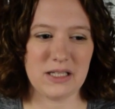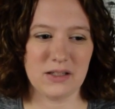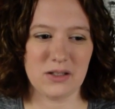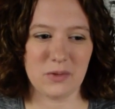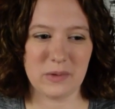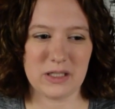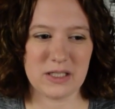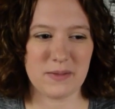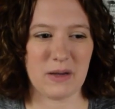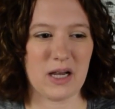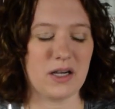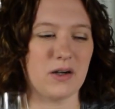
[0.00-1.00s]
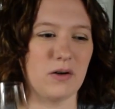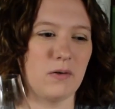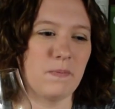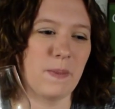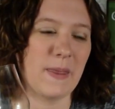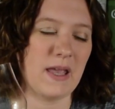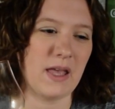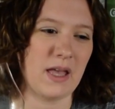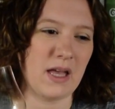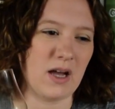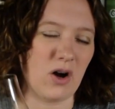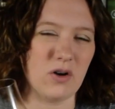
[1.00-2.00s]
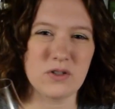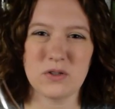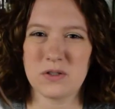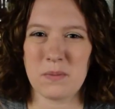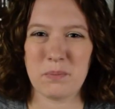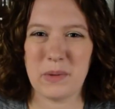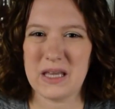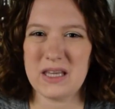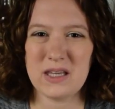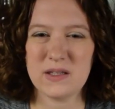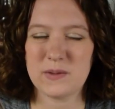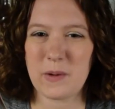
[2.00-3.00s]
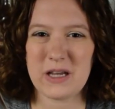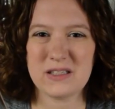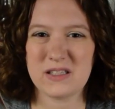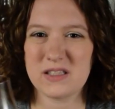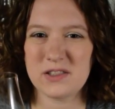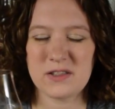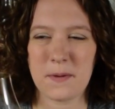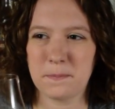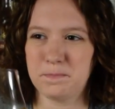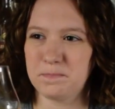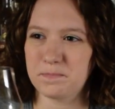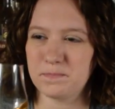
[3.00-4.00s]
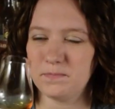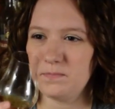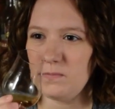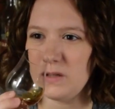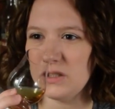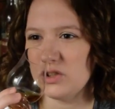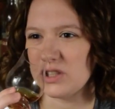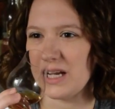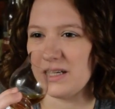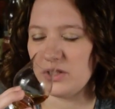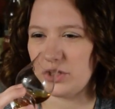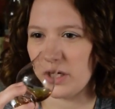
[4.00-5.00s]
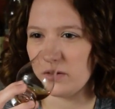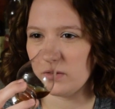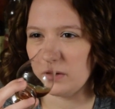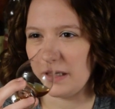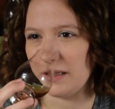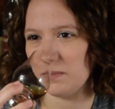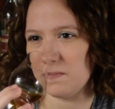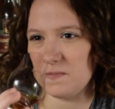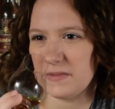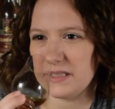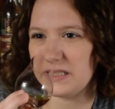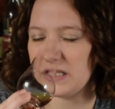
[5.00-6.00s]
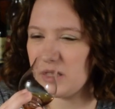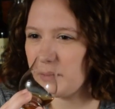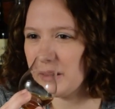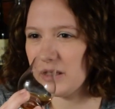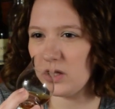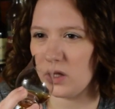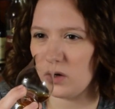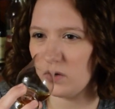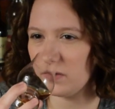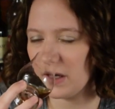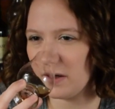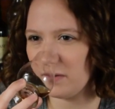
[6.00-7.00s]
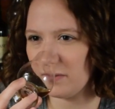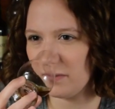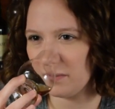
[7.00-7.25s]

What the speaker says: a little bit of tobacco. Also some baking spices. Just kind of general, like, cinnamon, clove, kind of.